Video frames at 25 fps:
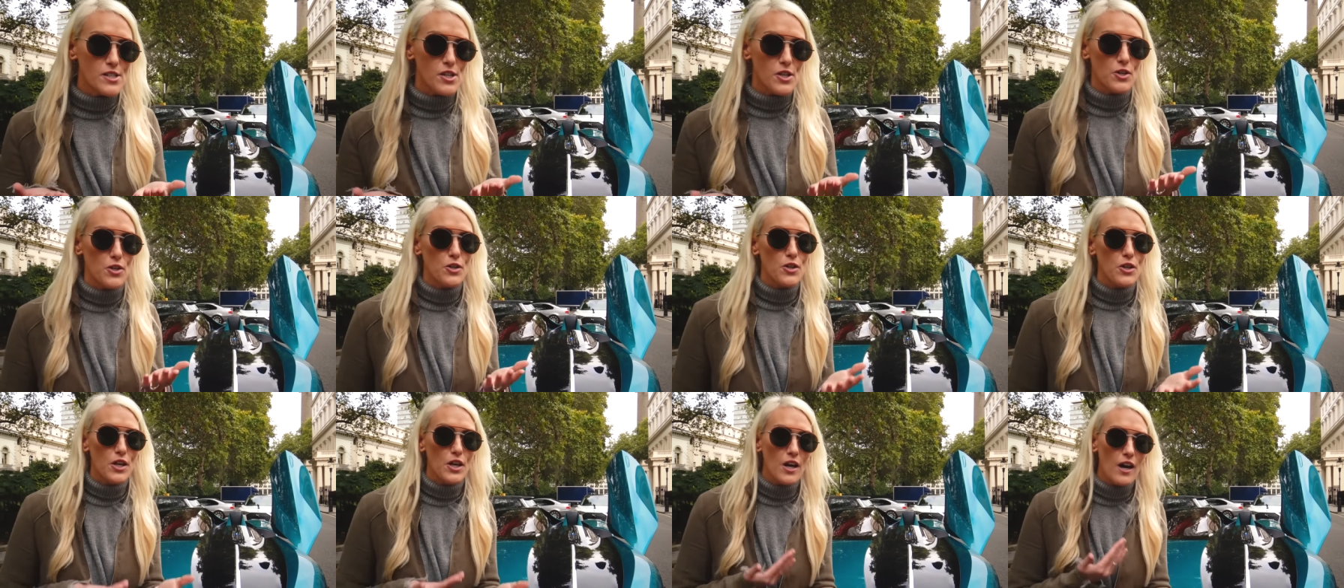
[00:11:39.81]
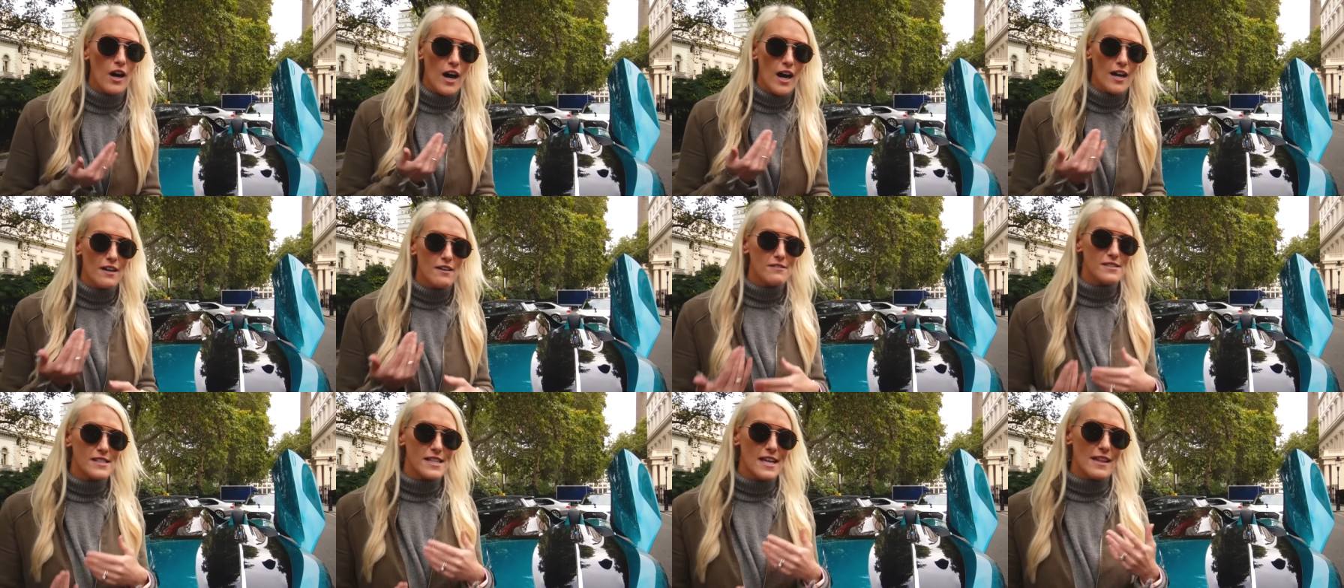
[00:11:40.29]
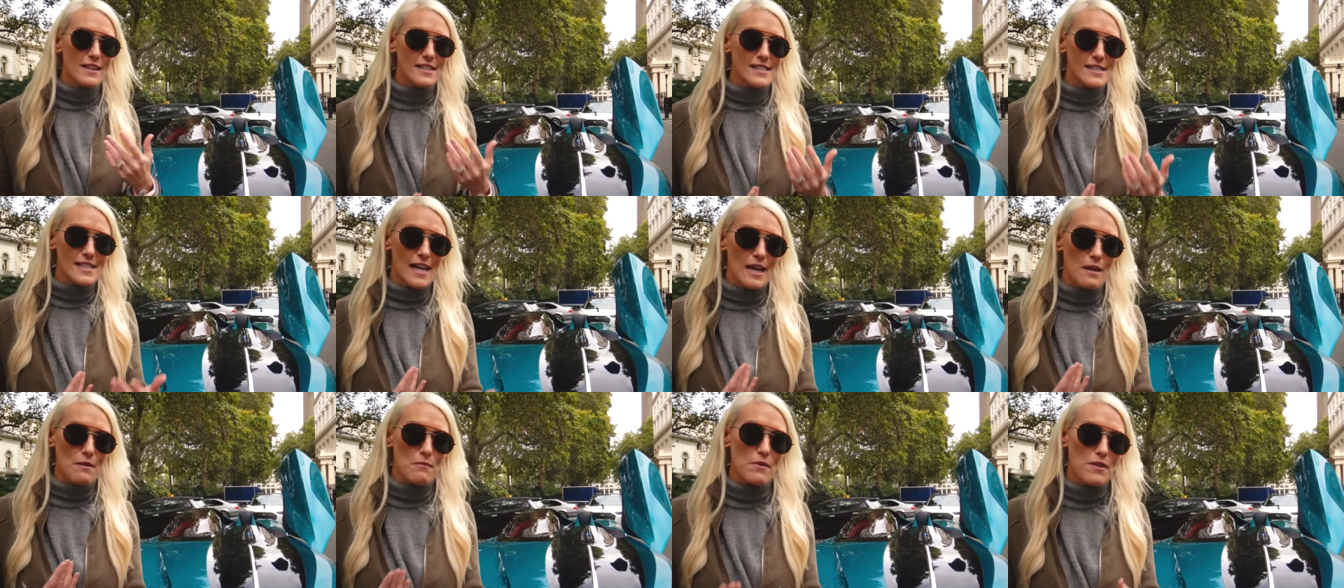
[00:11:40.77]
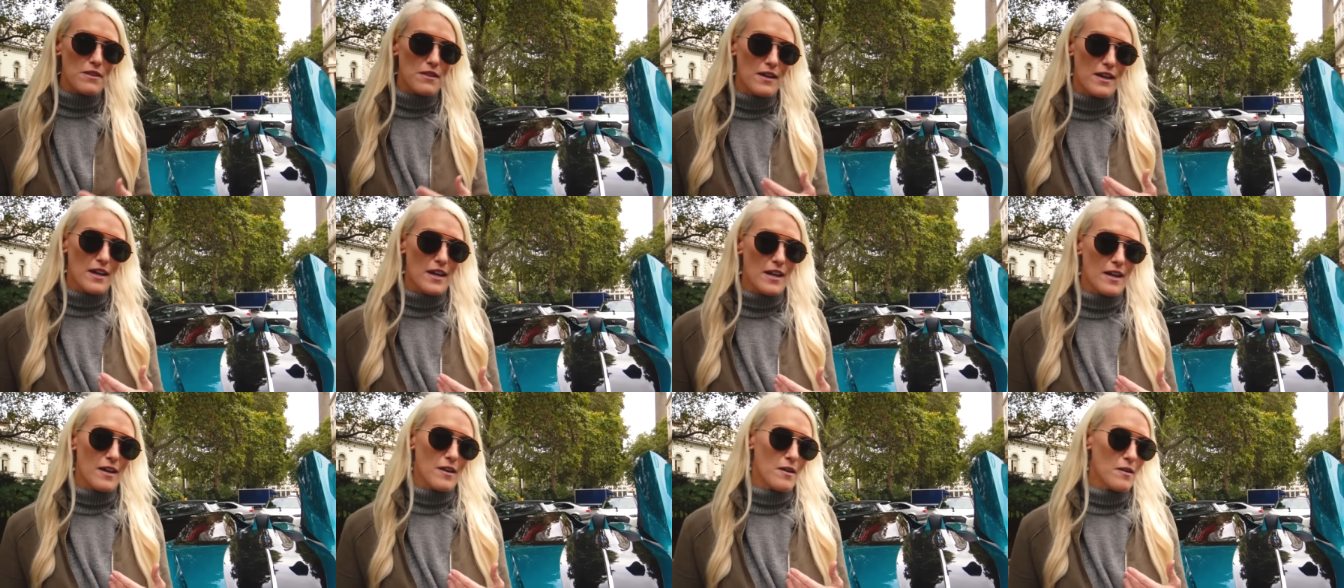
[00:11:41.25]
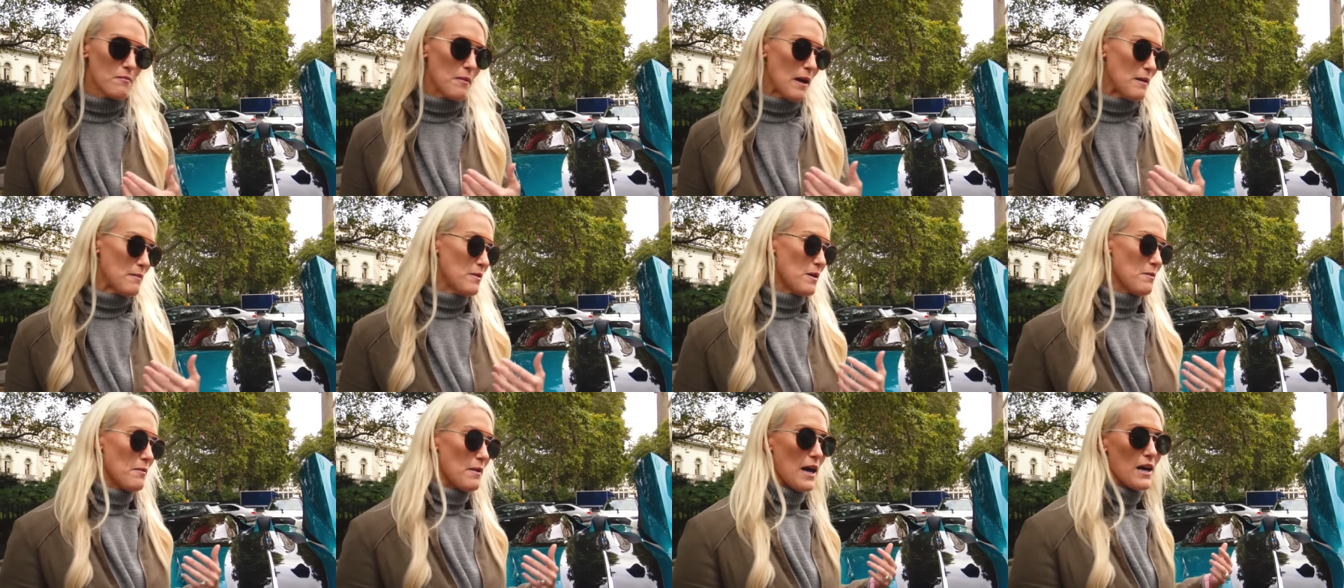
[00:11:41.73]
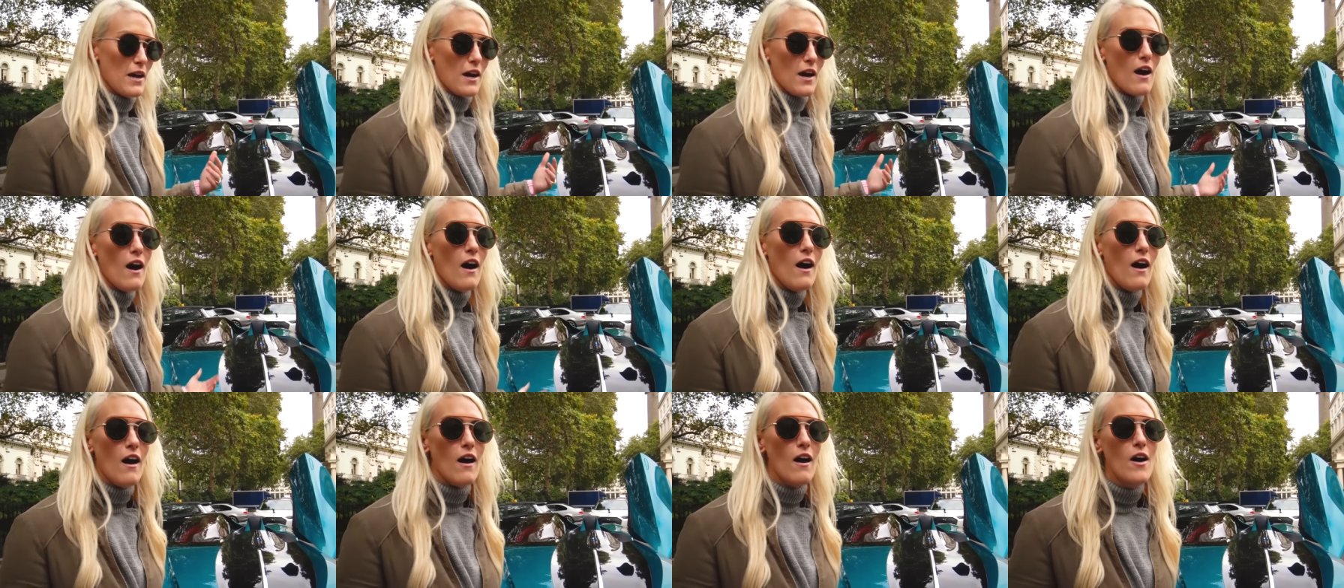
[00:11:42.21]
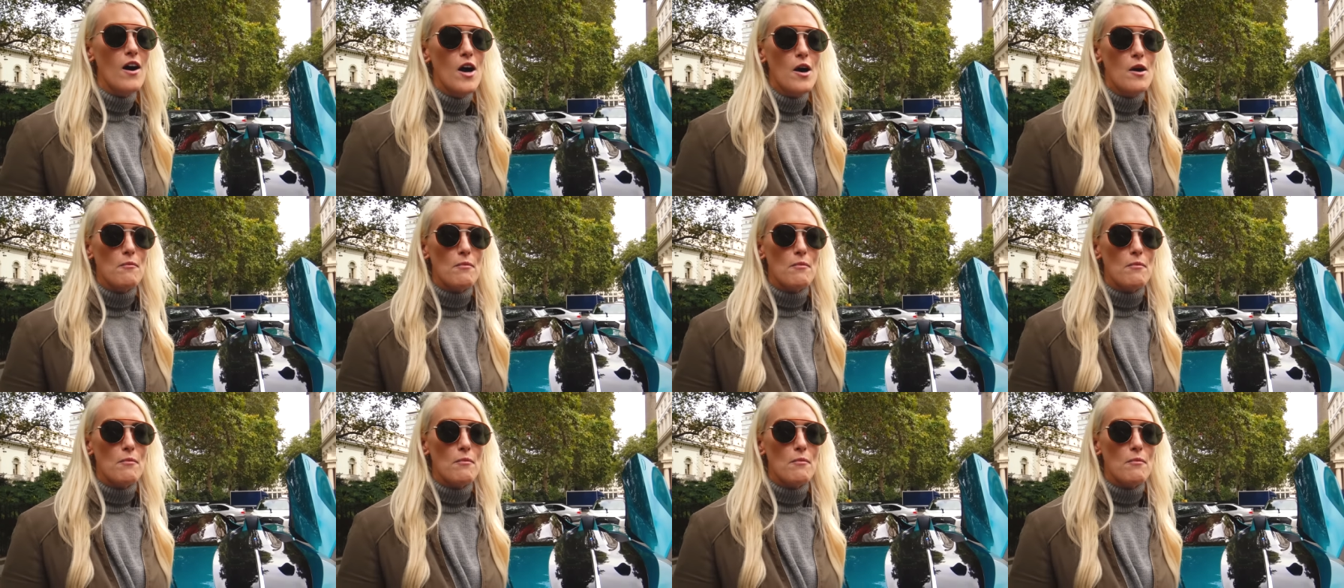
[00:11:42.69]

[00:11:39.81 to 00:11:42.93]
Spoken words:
So you can kind of say the same thing maybe about a car,